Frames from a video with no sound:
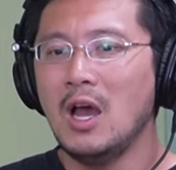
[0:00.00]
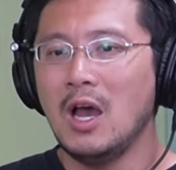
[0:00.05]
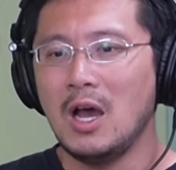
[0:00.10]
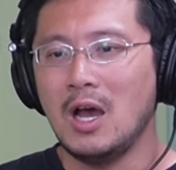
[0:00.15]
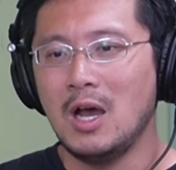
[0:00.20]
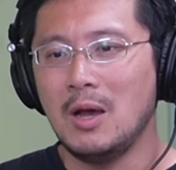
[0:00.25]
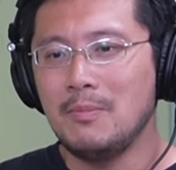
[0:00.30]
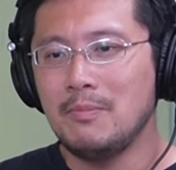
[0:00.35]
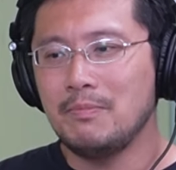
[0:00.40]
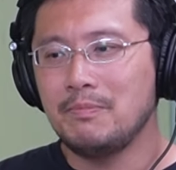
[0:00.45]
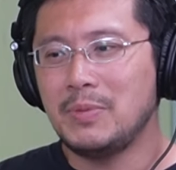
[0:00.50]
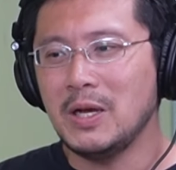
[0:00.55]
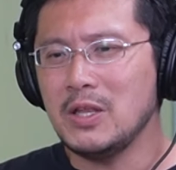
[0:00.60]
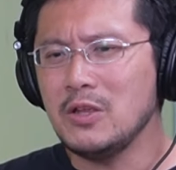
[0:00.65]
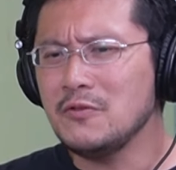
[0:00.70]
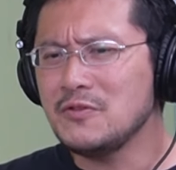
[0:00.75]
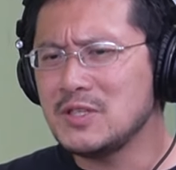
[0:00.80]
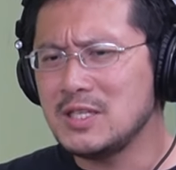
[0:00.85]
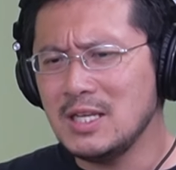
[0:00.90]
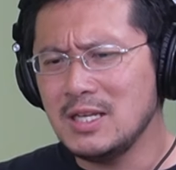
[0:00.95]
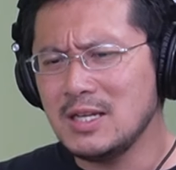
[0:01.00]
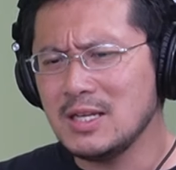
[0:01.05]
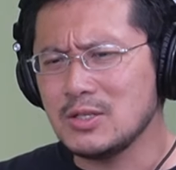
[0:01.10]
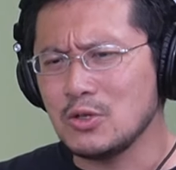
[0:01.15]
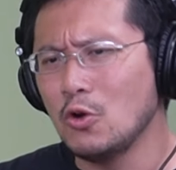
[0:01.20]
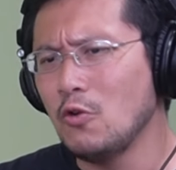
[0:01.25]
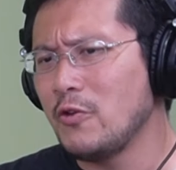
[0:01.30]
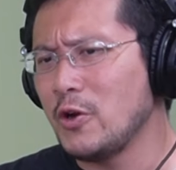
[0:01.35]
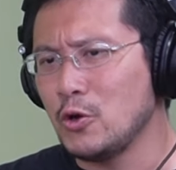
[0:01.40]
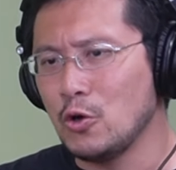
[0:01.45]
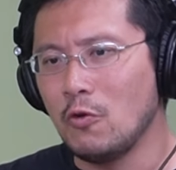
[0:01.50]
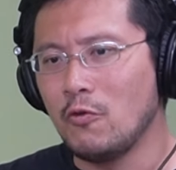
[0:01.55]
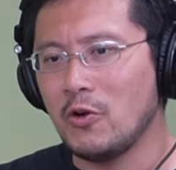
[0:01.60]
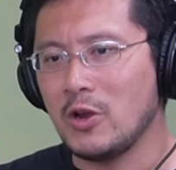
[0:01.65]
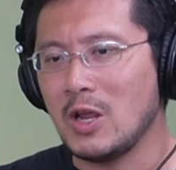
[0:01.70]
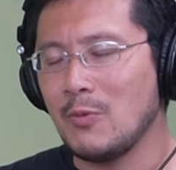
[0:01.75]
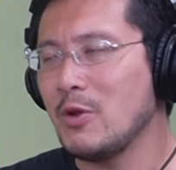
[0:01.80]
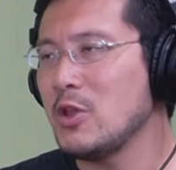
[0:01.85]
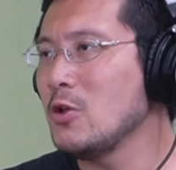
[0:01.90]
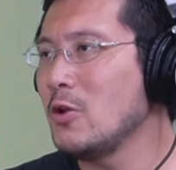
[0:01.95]
Um, but you've seen this over and over
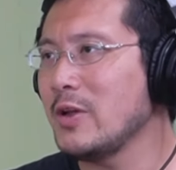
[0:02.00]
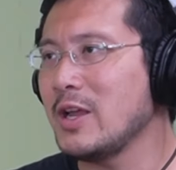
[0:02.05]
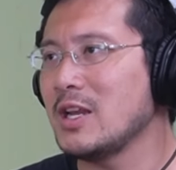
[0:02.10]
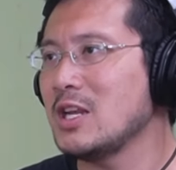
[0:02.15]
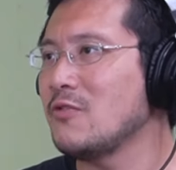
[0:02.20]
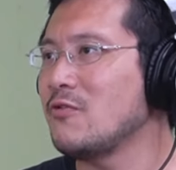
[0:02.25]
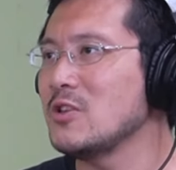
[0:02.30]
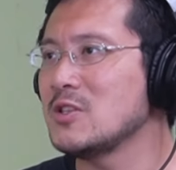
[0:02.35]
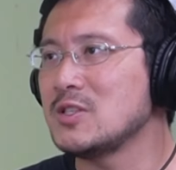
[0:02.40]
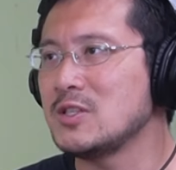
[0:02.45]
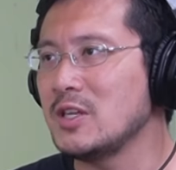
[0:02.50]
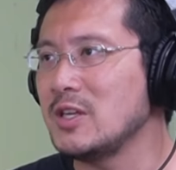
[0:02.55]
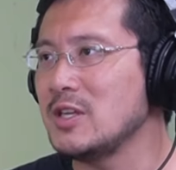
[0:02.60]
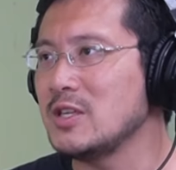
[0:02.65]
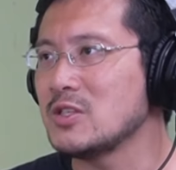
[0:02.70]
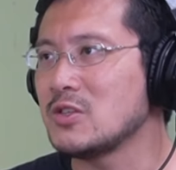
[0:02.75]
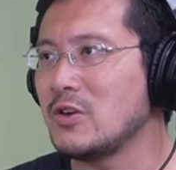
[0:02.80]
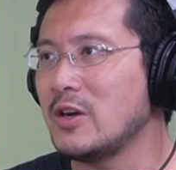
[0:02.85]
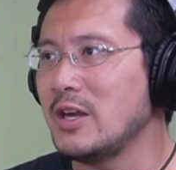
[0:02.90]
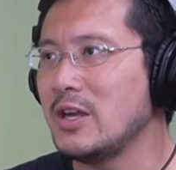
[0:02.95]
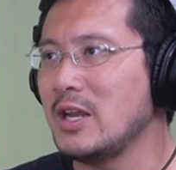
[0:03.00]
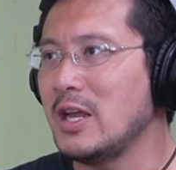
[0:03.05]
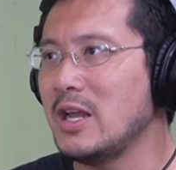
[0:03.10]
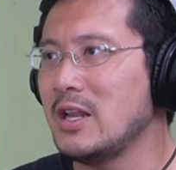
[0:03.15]
again when you look at different cities, right?